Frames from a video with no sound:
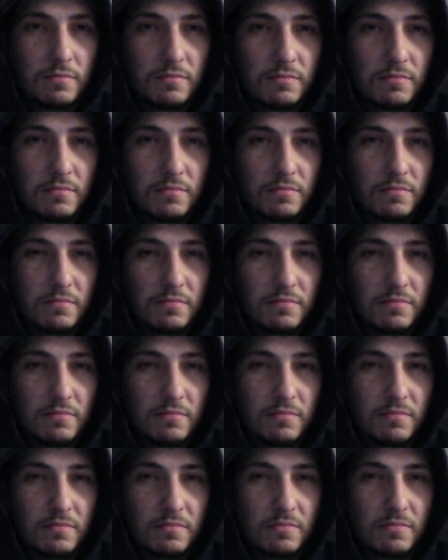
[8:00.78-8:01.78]

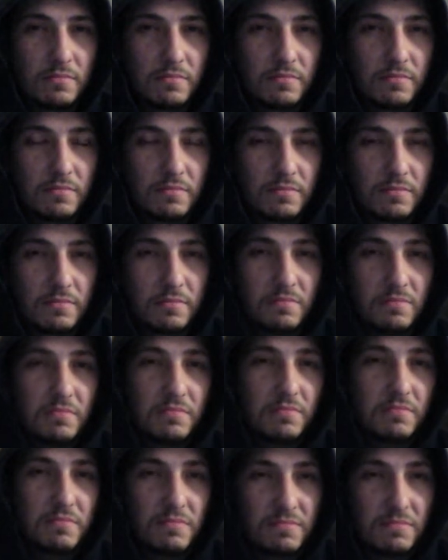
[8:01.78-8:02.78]

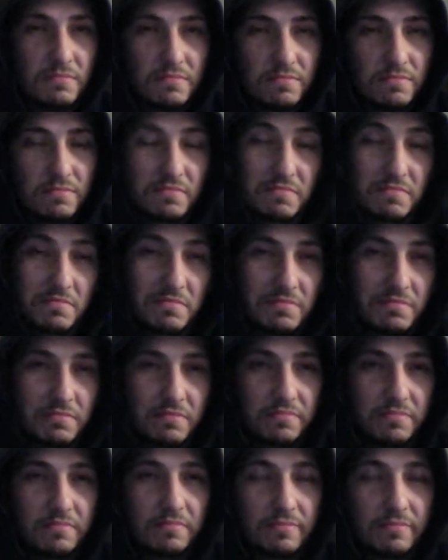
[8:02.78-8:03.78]

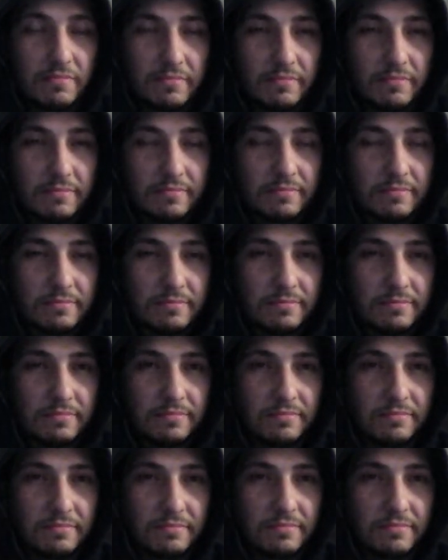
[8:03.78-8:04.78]

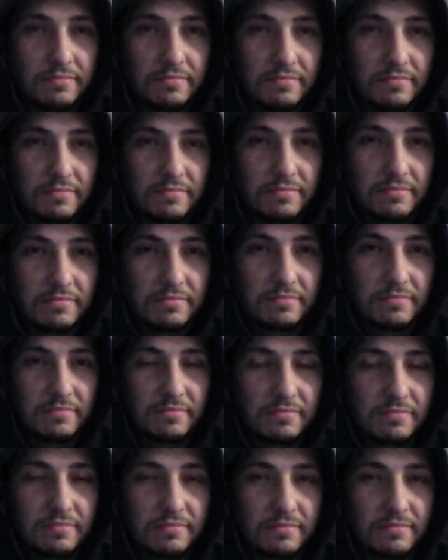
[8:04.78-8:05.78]

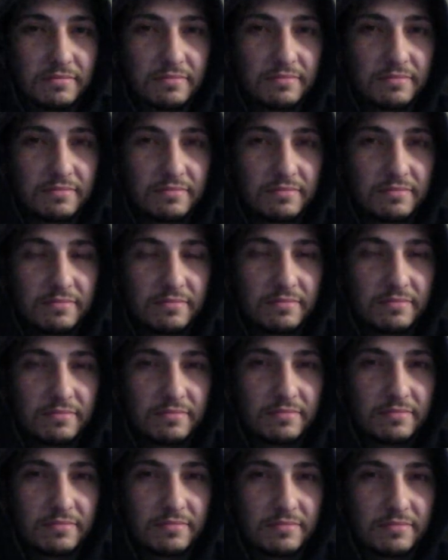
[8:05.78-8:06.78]

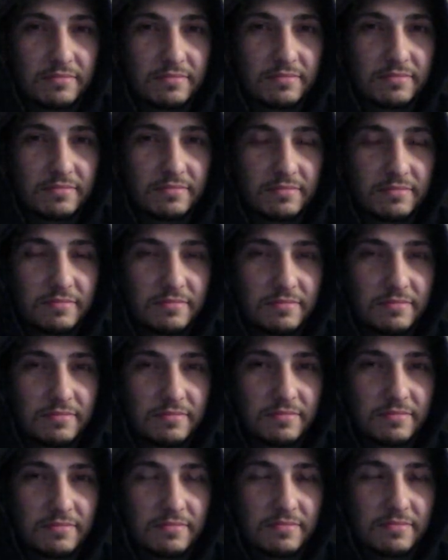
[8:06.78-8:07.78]

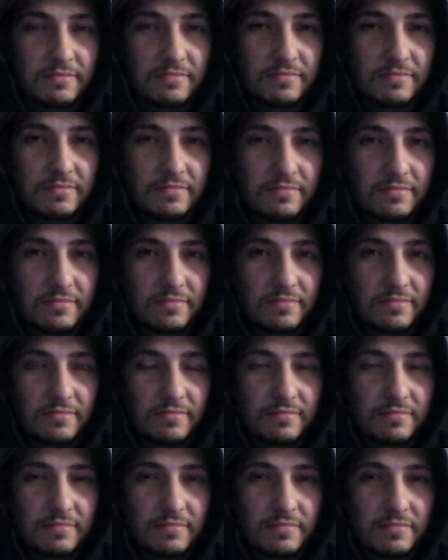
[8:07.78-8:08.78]
(silent)